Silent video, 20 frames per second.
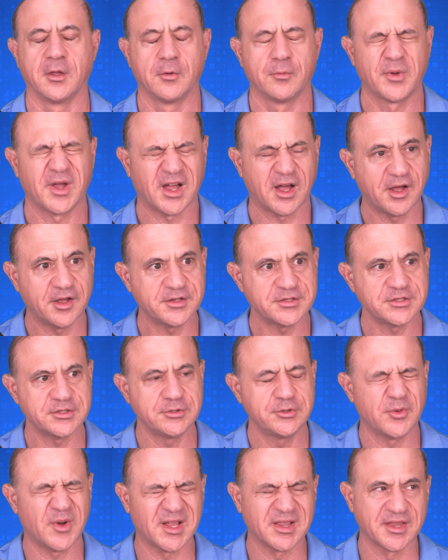We also
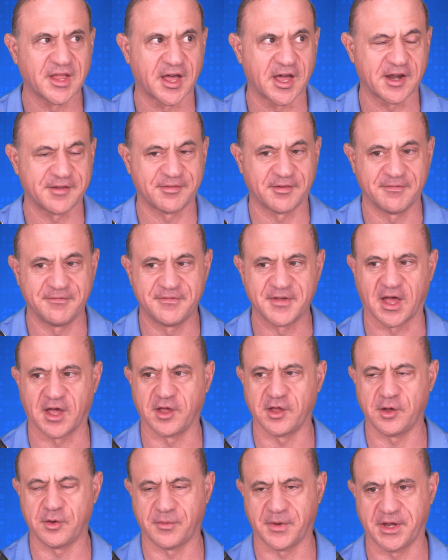do a lot of
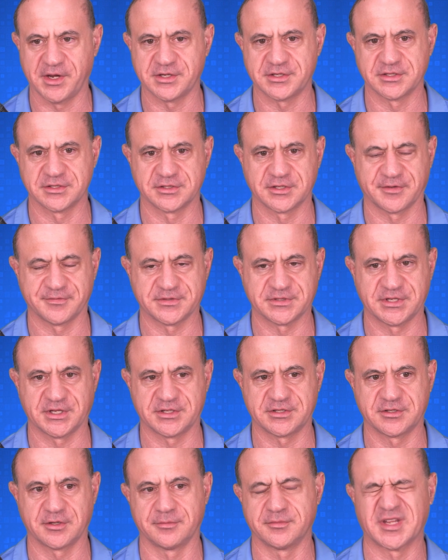evaluations of
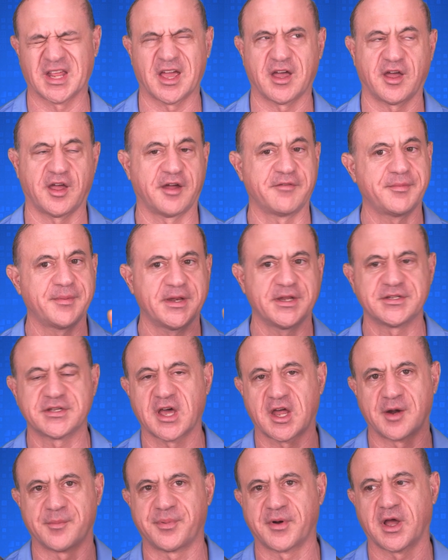systems. Everybody's
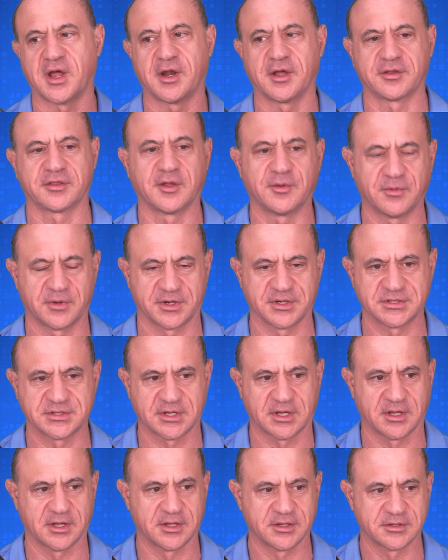got a product they want to
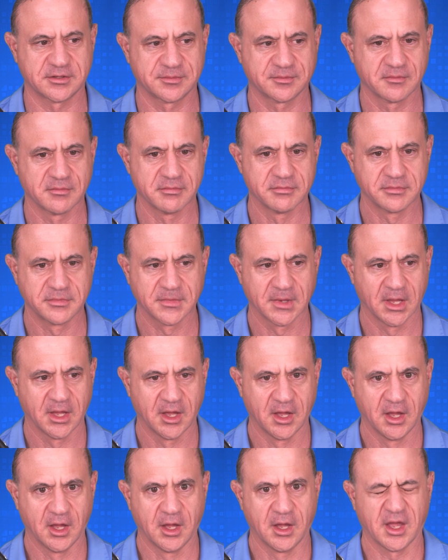sell us.
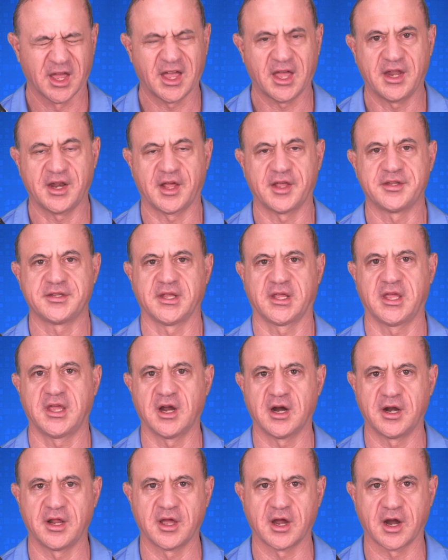And as
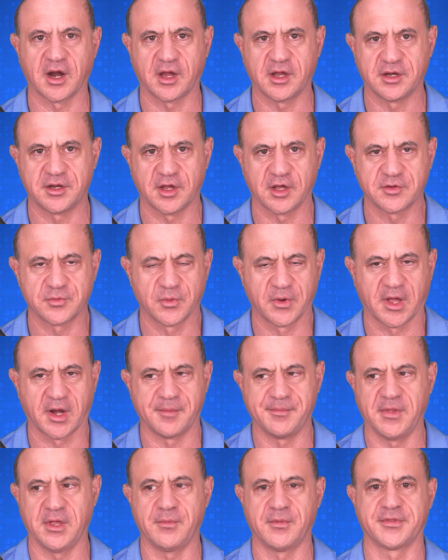security architects, we're going to
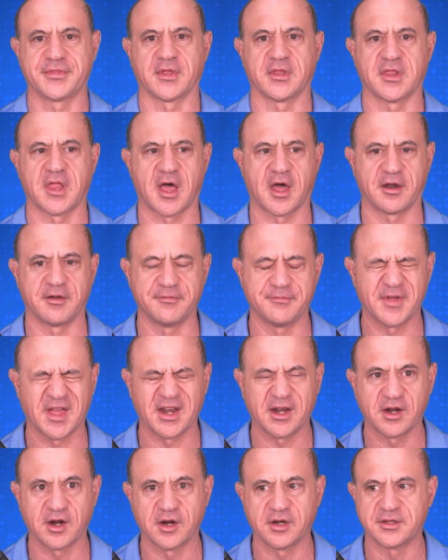meet with a lot of
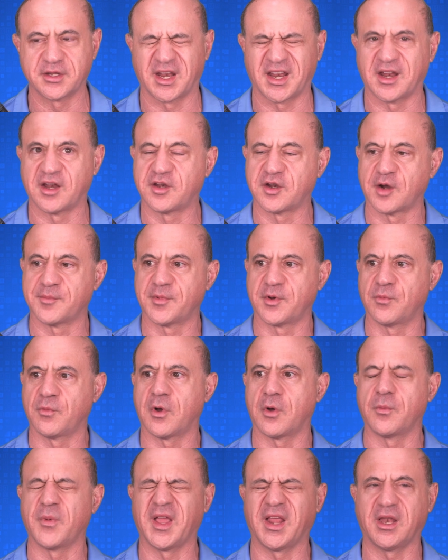vendors and determine
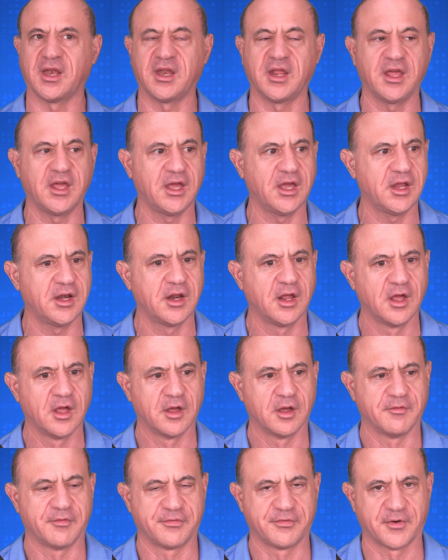what we need
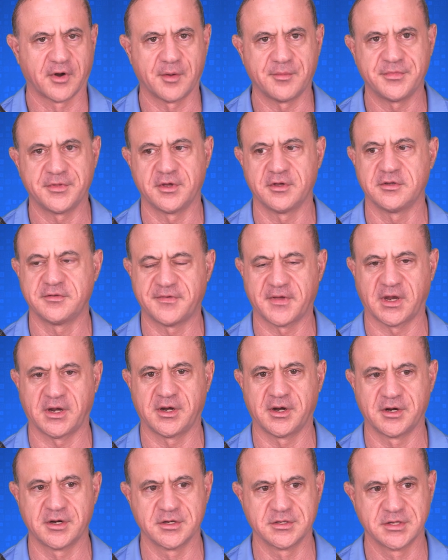from those
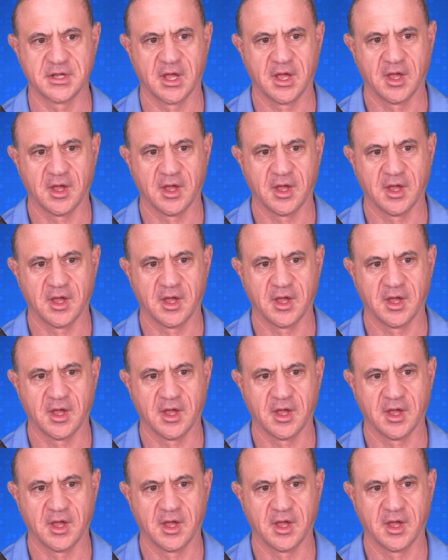vendors.